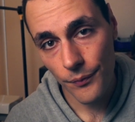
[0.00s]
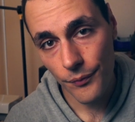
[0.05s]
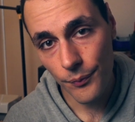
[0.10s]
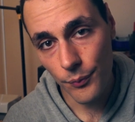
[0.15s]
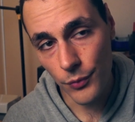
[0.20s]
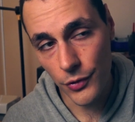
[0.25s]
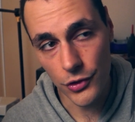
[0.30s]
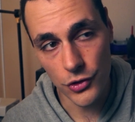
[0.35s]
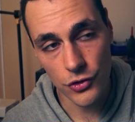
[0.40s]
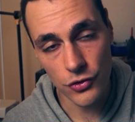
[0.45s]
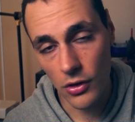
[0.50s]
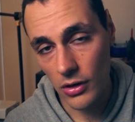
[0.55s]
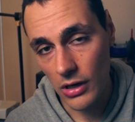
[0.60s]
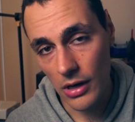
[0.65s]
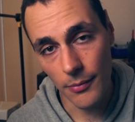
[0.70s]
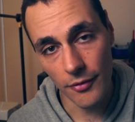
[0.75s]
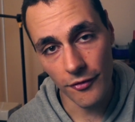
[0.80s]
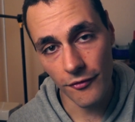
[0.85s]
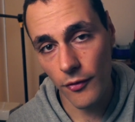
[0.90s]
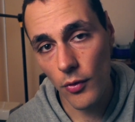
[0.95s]
with a shot
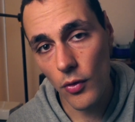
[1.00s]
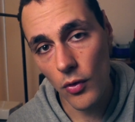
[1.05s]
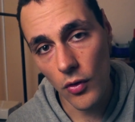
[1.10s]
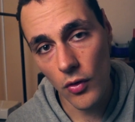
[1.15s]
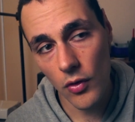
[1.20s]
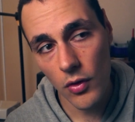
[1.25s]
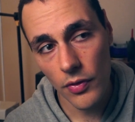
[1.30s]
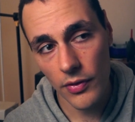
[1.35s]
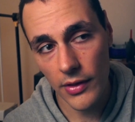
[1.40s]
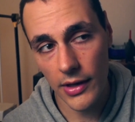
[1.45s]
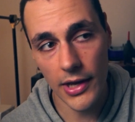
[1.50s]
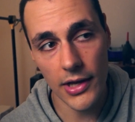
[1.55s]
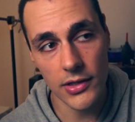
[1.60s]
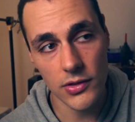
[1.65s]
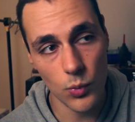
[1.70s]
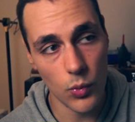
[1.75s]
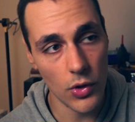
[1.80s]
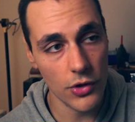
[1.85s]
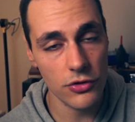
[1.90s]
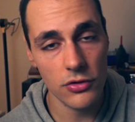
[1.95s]
number 4 that has
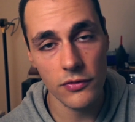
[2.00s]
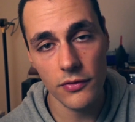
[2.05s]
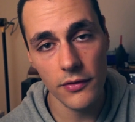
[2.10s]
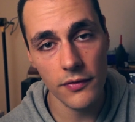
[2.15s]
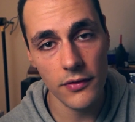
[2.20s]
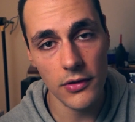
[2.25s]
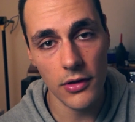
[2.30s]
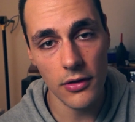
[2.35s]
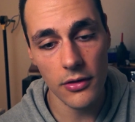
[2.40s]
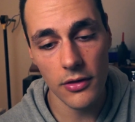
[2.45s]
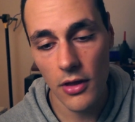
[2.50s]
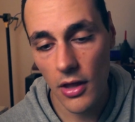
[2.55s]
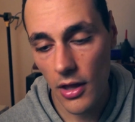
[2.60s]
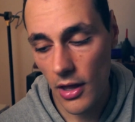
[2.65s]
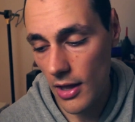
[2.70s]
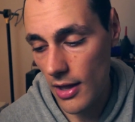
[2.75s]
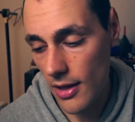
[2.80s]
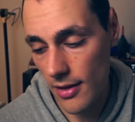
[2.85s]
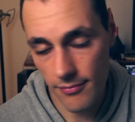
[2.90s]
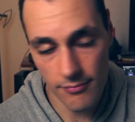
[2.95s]
1/250th,
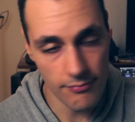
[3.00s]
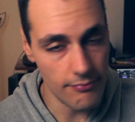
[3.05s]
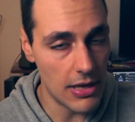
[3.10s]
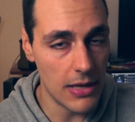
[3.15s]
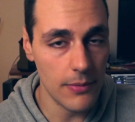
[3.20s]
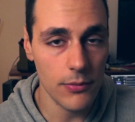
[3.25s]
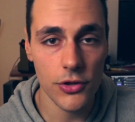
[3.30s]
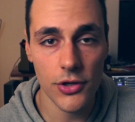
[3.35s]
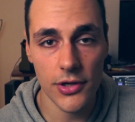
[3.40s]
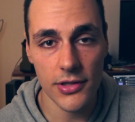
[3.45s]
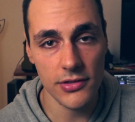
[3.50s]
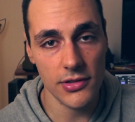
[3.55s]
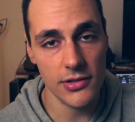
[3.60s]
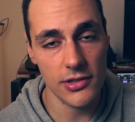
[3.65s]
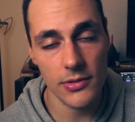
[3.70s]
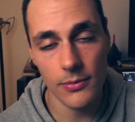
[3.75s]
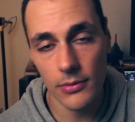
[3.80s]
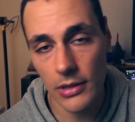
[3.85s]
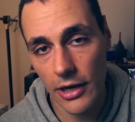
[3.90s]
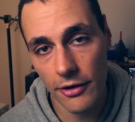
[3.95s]
maybe you can see the
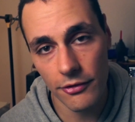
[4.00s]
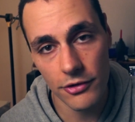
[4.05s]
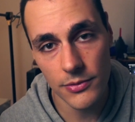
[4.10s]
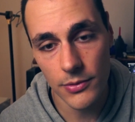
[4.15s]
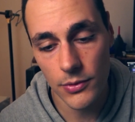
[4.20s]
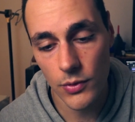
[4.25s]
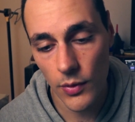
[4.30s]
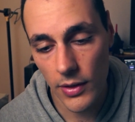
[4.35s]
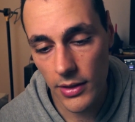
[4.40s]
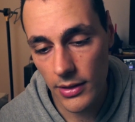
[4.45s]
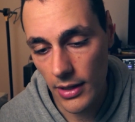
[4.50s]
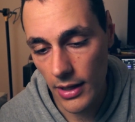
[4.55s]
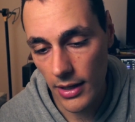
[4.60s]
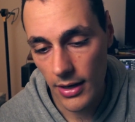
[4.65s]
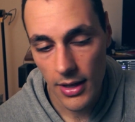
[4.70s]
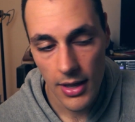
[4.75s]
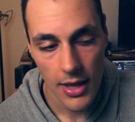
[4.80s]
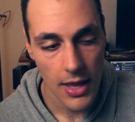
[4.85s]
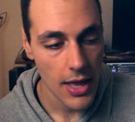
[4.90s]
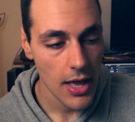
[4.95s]
similarities between
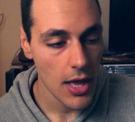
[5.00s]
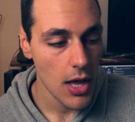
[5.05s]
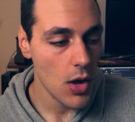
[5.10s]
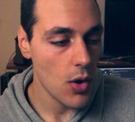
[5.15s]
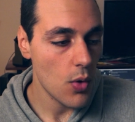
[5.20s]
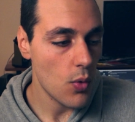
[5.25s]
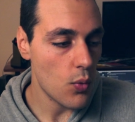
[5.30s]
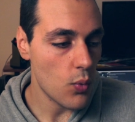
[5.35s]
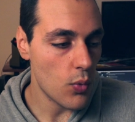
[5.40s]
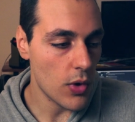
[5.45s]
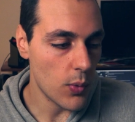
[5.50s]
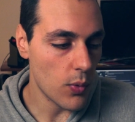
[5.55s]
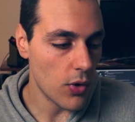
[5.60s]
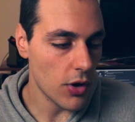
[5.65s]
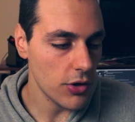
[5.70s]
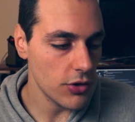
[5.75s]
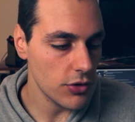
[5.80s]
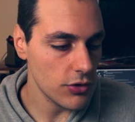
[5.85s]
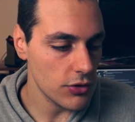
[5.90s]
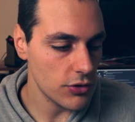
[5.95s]
that. We
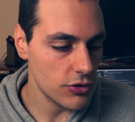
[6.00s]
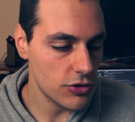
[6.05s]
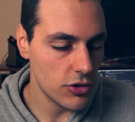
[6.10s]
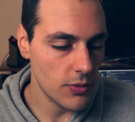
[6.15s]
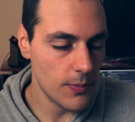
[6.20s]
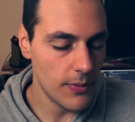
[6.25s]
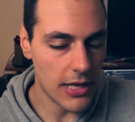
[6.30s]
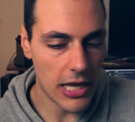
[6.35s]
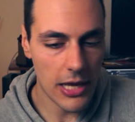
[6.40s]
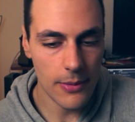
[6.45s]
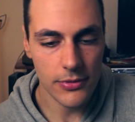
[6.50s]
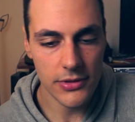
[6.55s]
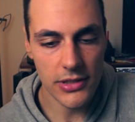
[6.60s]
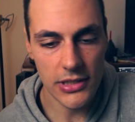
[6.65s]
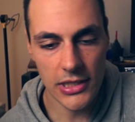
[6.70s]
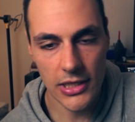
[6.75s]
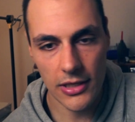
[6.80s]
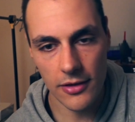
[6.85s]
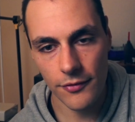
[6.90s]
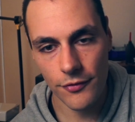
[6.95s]
want to be able to
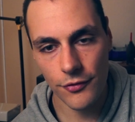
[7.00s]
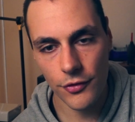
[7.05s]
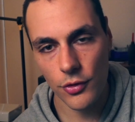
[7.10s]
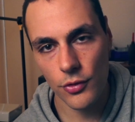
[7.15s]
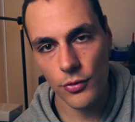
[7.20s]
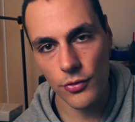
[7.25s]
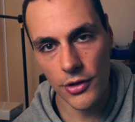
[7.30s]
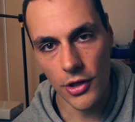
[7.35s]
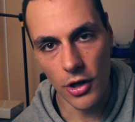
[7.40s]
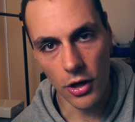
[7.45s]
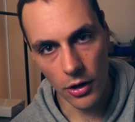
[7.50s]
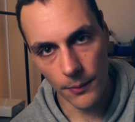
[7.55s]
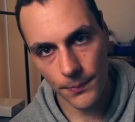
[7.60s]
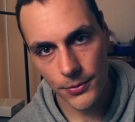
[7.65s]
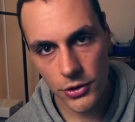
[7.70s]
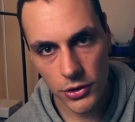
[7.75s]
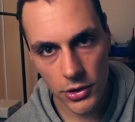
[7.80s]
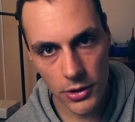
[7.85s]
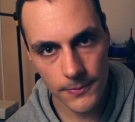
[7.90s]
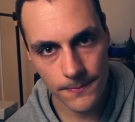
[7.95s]
give you the
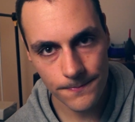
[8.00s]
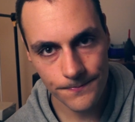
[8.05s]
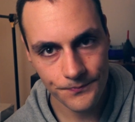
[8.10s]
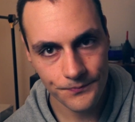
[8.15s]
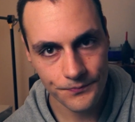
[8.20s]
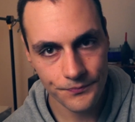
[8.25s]
option